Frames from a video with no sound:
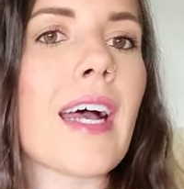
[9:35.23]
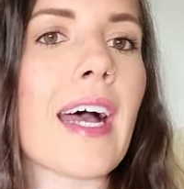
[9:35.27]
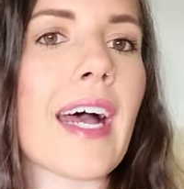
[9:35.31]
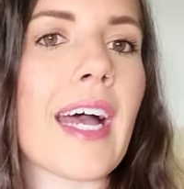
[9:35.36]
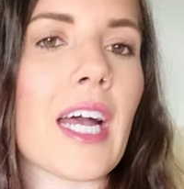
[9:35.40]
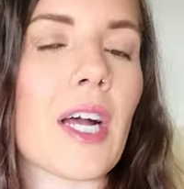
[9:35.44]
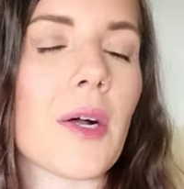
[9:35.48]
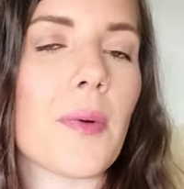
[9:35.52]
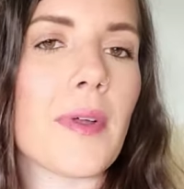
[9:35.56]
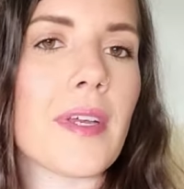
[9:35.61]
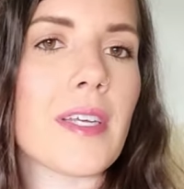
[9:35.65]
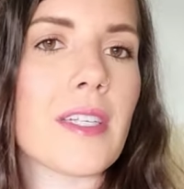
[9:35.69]

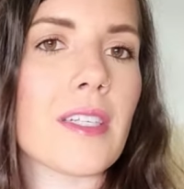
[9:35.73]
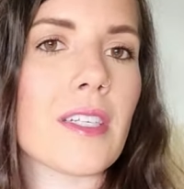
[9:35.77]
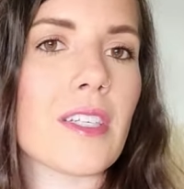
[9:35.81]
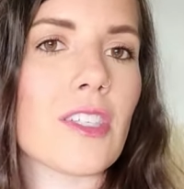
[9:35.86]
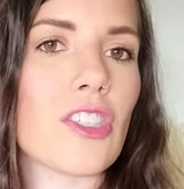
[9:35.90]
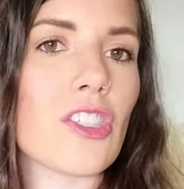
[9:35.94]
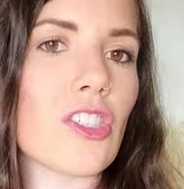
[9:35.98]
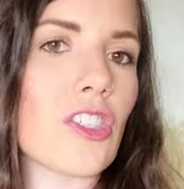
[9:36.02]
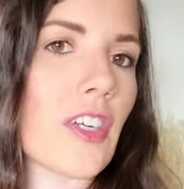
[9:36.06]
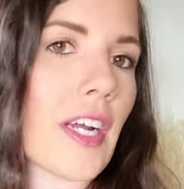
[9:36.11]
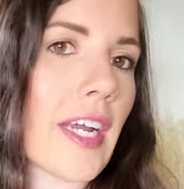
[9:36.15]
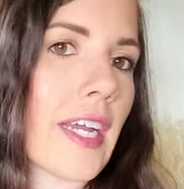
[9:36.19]
I always
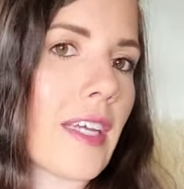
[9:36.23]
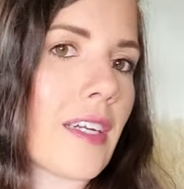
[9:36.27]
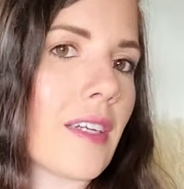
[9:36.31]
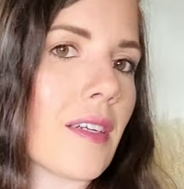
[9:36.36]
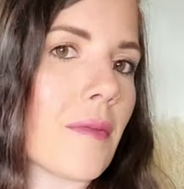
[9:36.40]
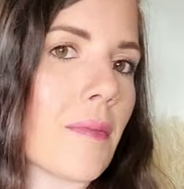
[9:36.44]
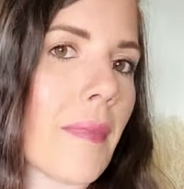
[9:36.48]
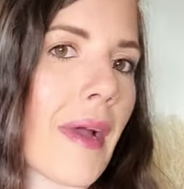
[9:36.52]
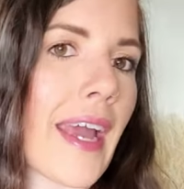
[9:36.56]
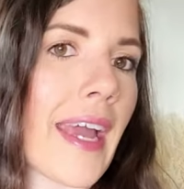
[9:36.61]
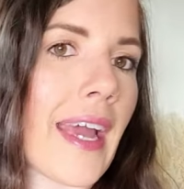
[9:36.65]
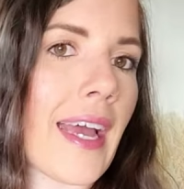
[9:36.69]

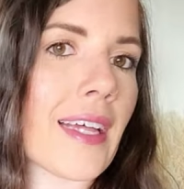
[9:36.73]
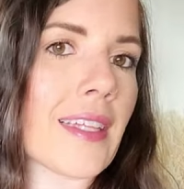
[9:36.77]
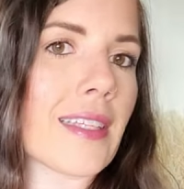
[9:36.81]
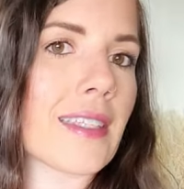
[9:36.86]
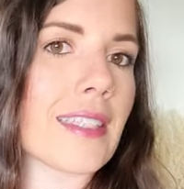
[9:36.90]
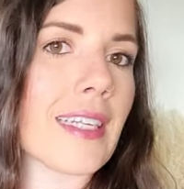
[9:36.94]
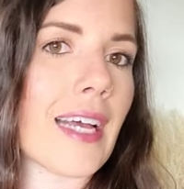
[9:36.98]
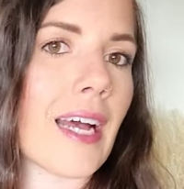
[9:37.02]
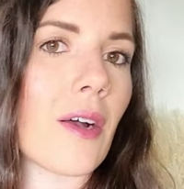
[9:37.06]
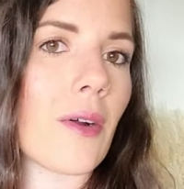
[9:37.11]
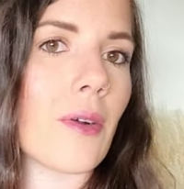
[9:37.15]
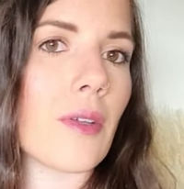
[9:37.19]
straighten my
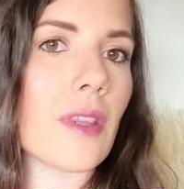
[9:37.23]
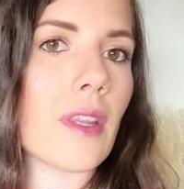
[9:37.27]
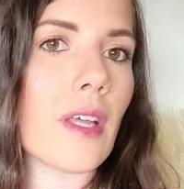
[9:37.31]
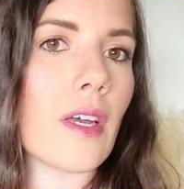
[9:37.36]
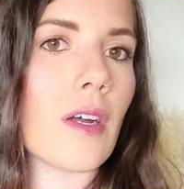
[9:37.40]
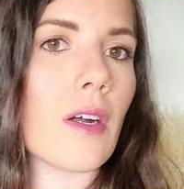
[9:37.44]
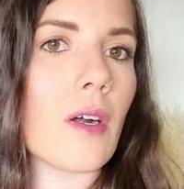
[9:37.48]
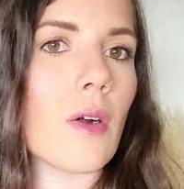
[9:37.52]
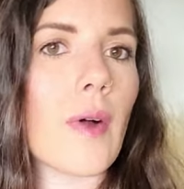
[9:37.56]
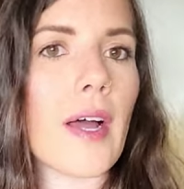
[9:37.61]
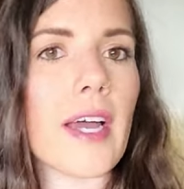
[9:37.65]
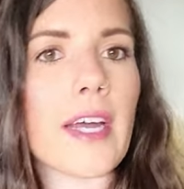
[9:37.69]
ends out
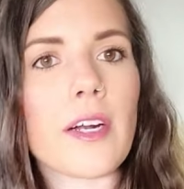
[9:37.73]
though.